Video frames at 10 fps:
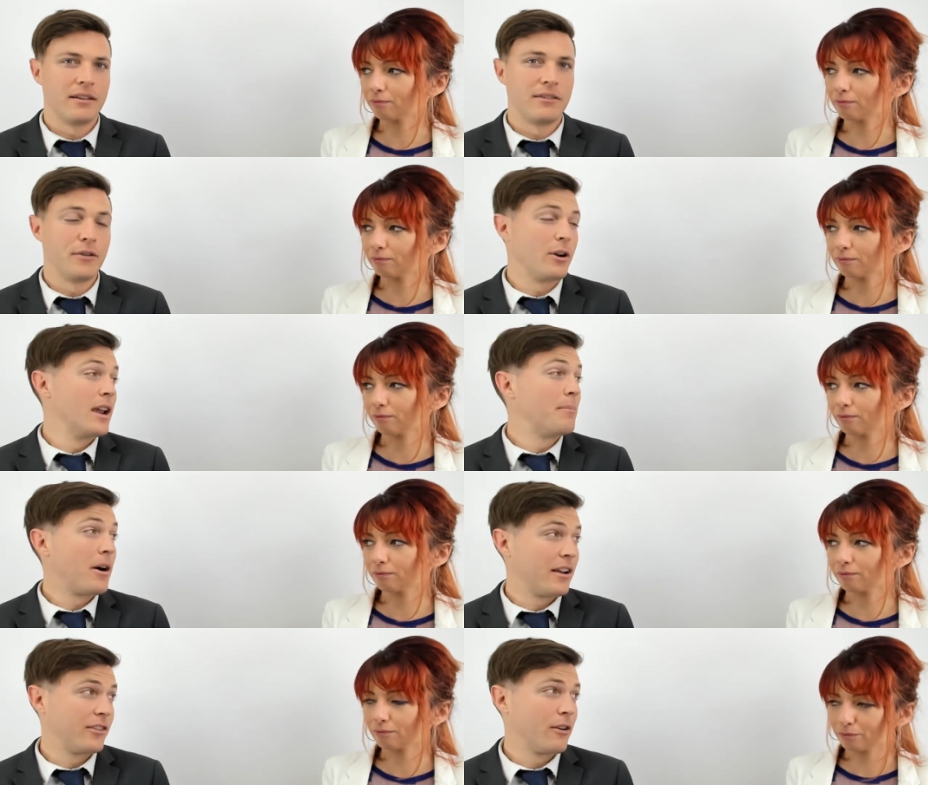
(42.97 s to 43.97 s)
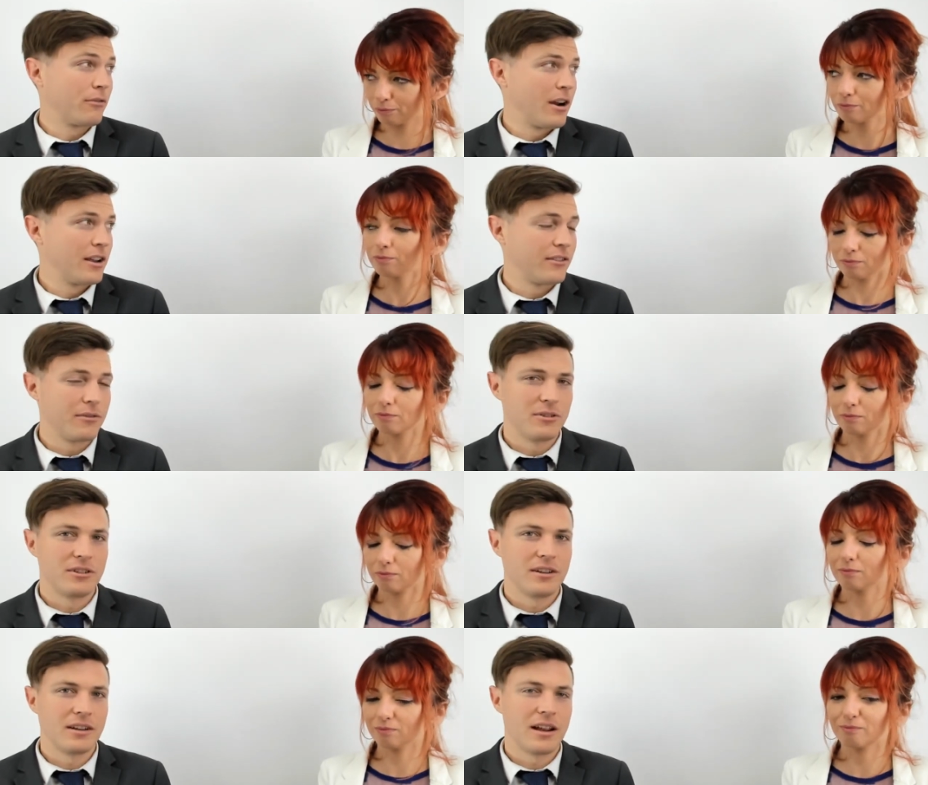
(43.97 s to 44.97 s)
Speaker 1: severe hip osteoarthritis,
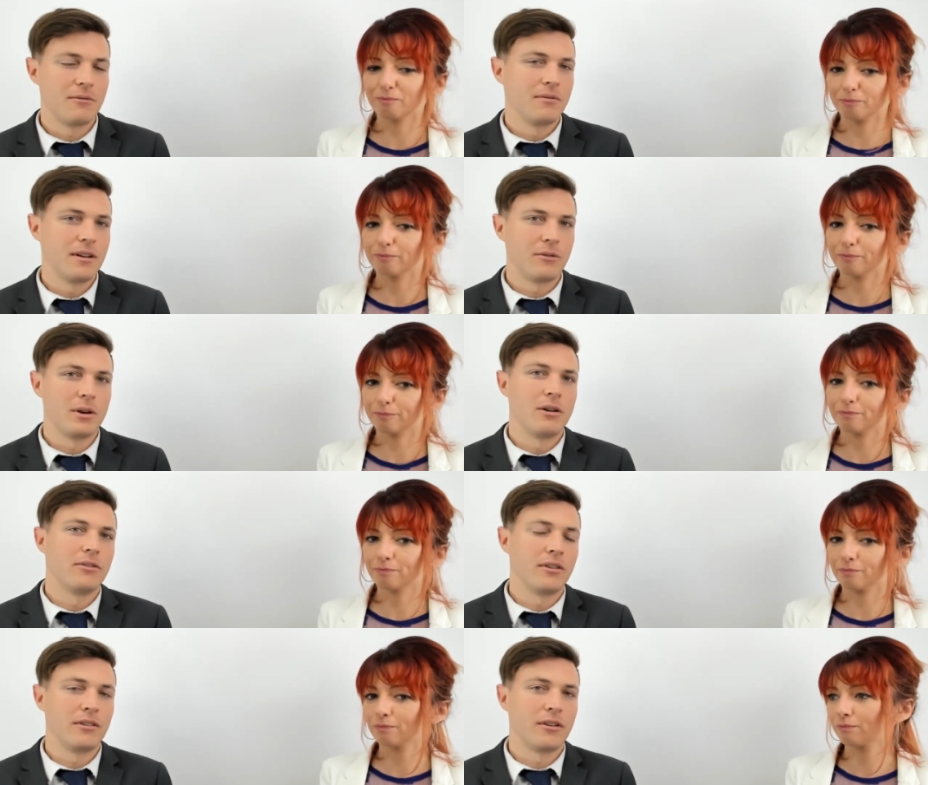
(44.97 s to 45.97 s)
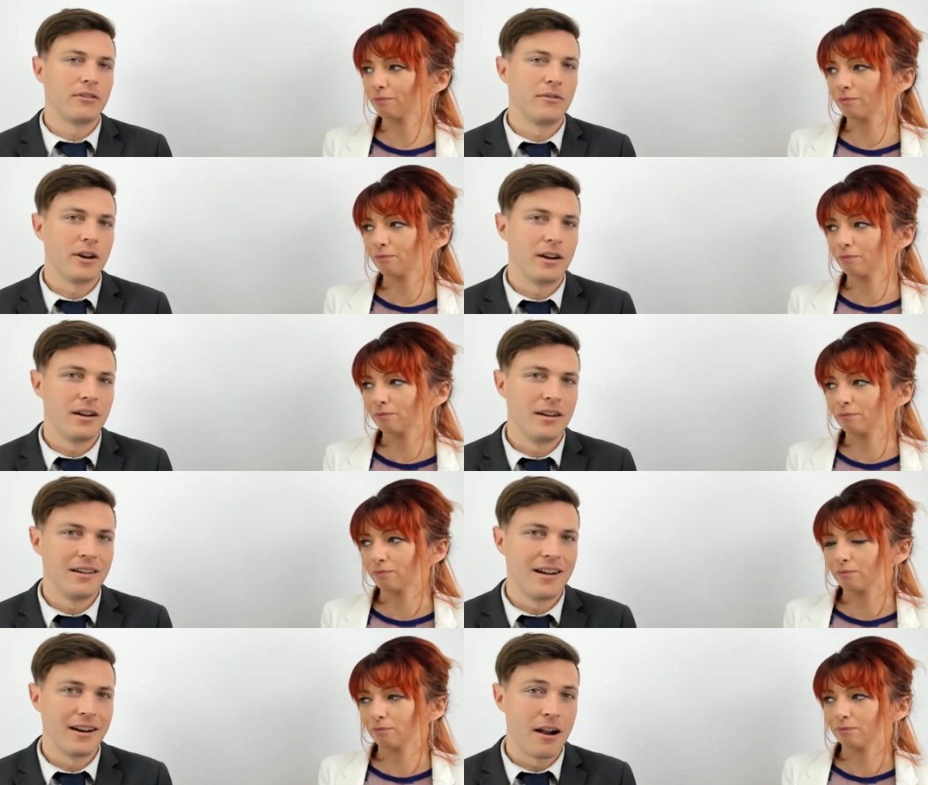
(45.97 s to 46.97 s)
which again, as we know, is also very
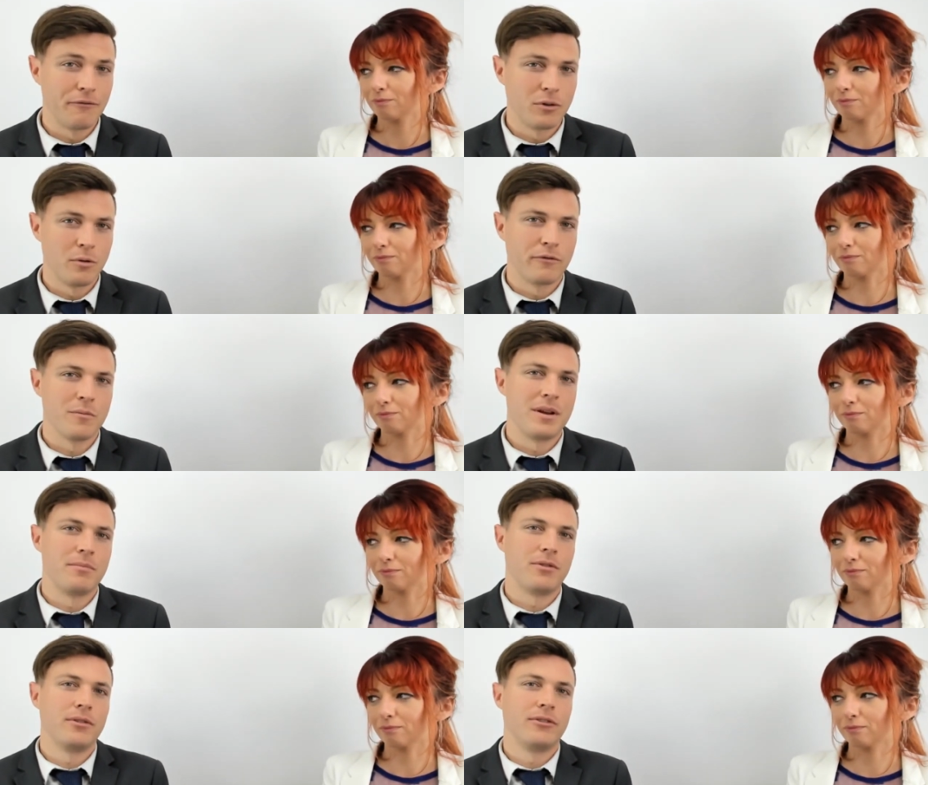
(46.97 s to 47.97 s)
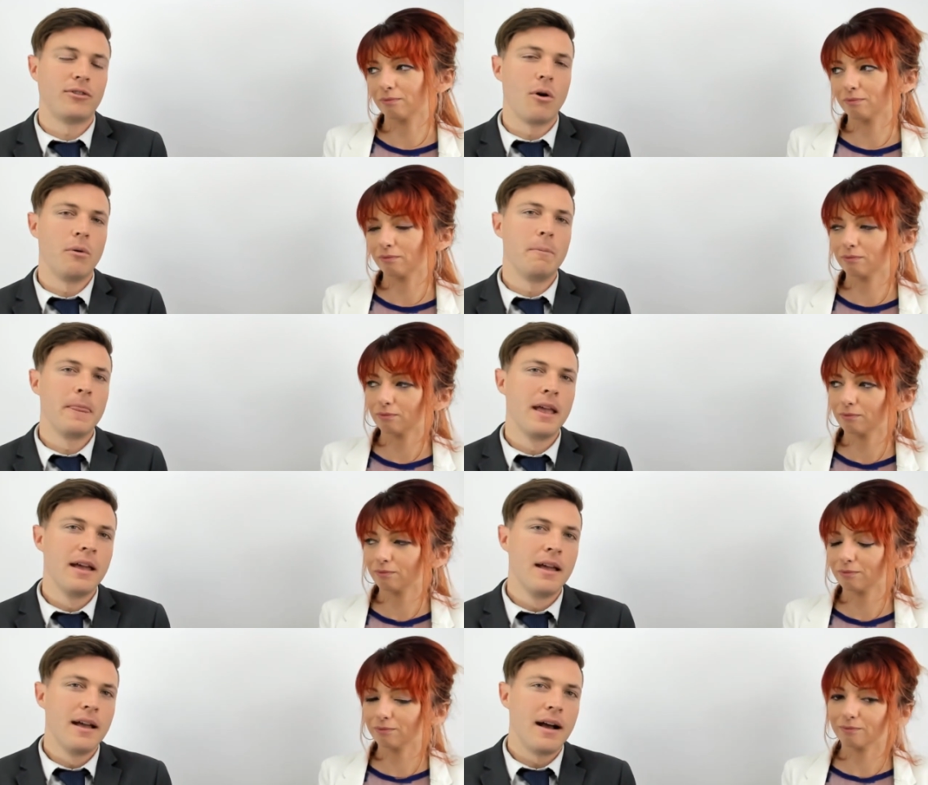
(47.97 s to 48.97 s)
uncomfortable for people. So
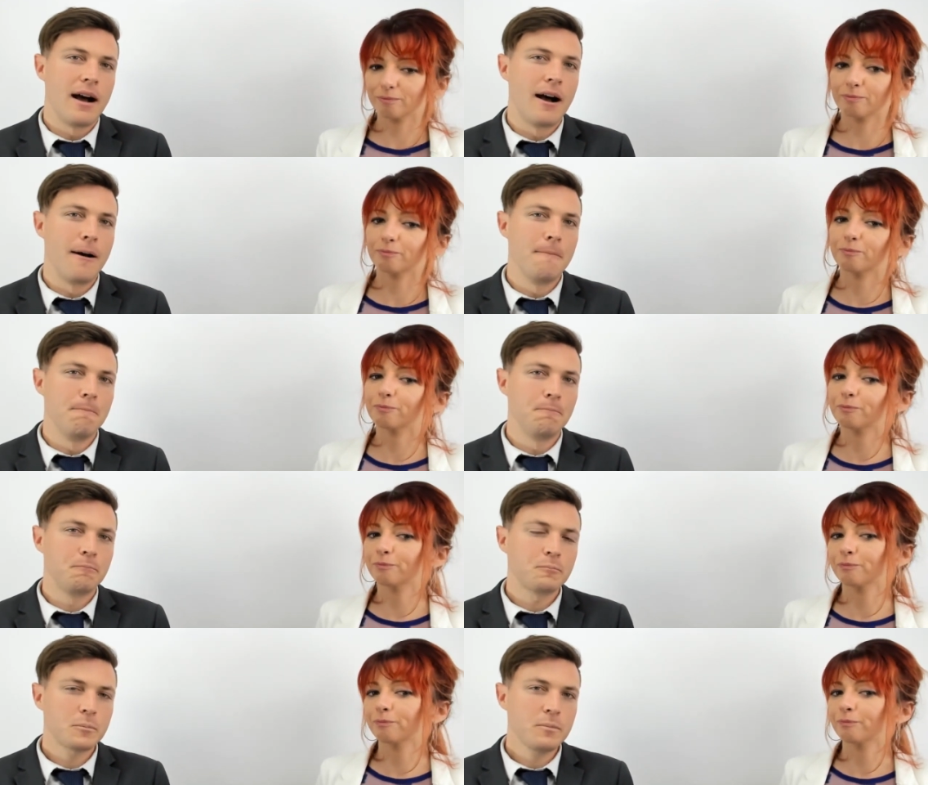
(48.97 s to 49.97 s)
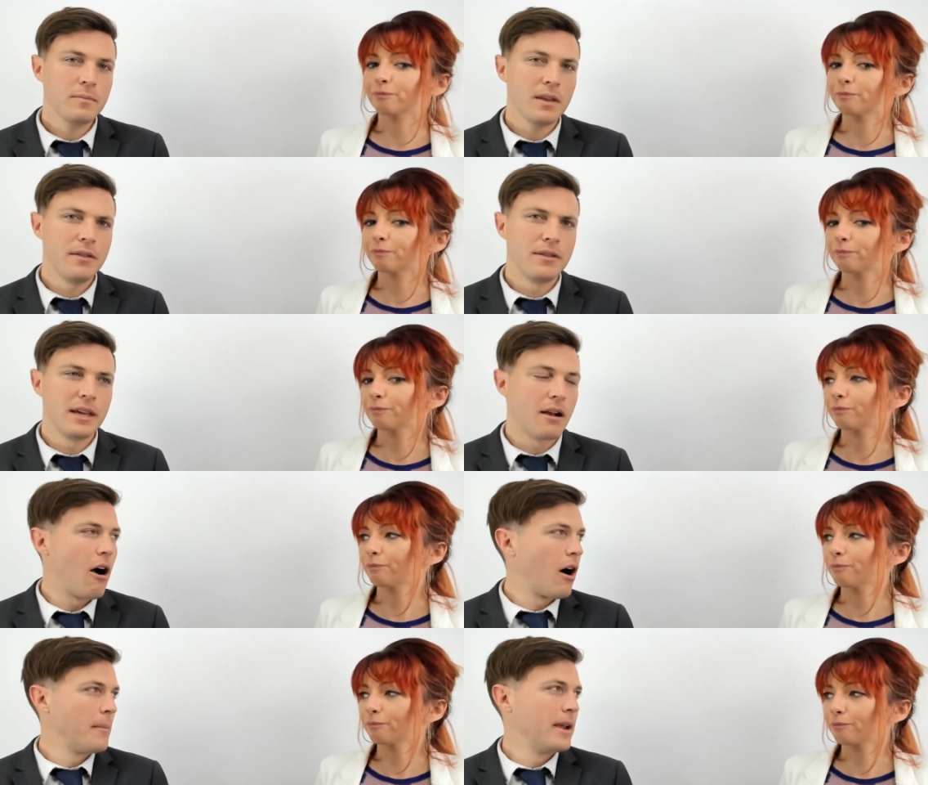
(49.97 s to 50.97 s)
the
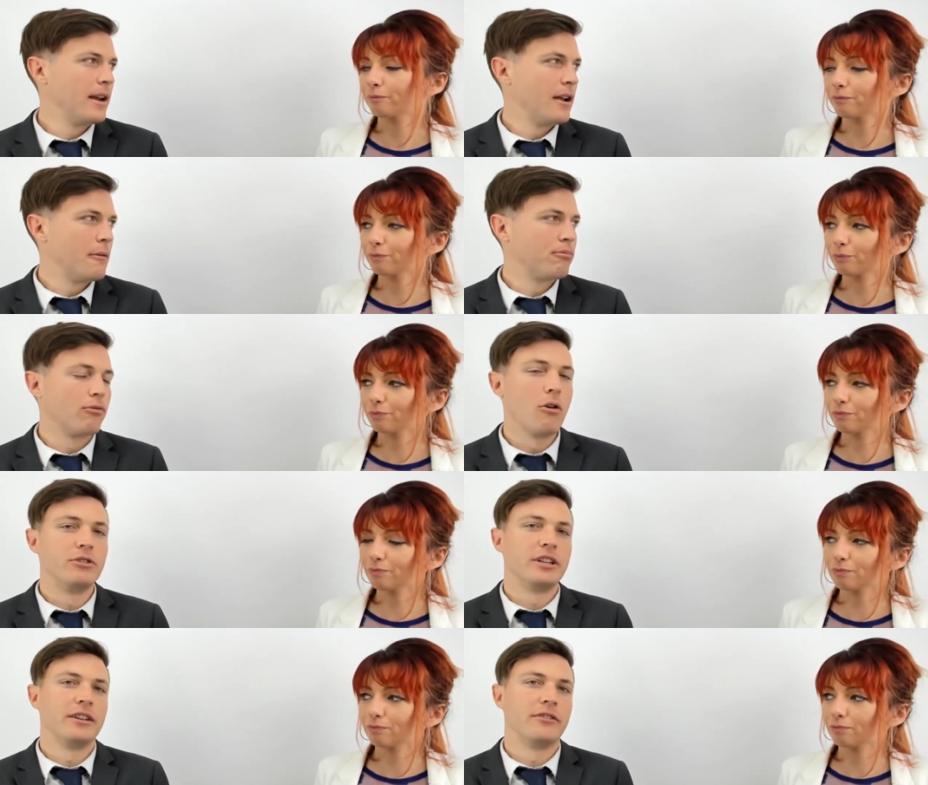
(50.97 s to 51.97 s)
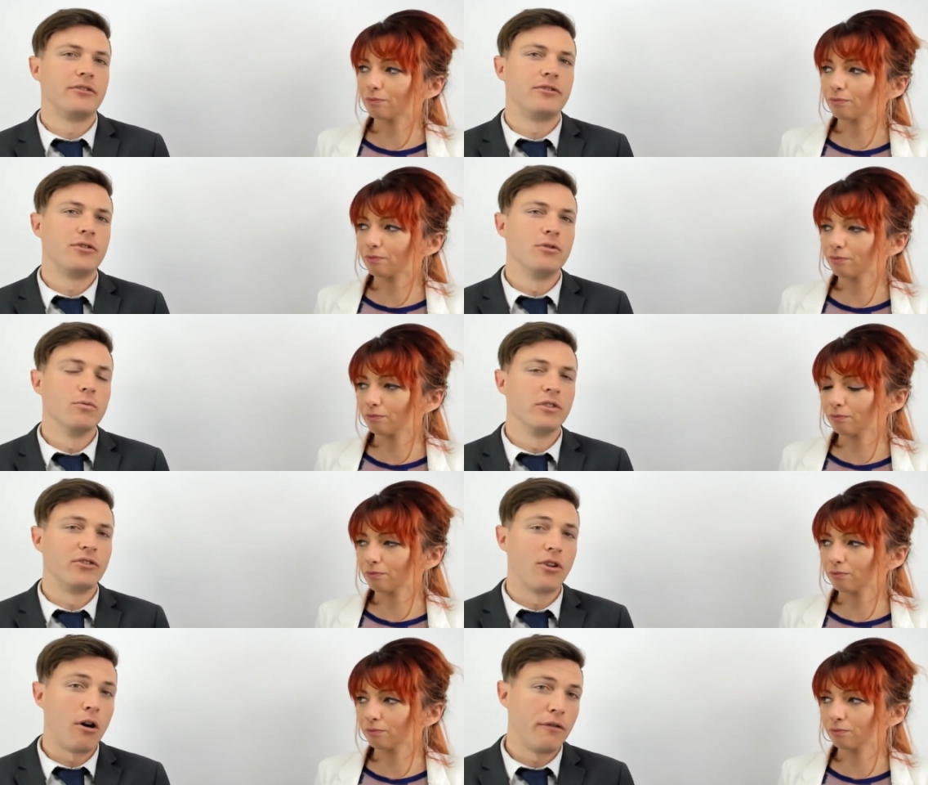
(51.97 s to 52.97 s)
common approaches to
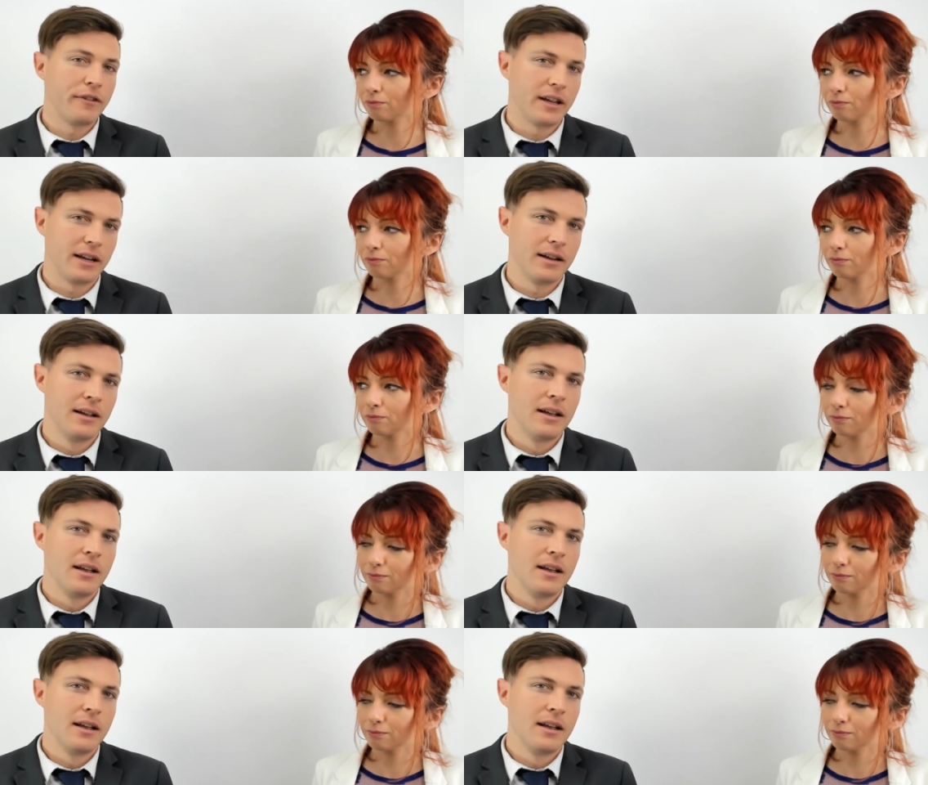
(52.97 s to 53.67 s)
resolving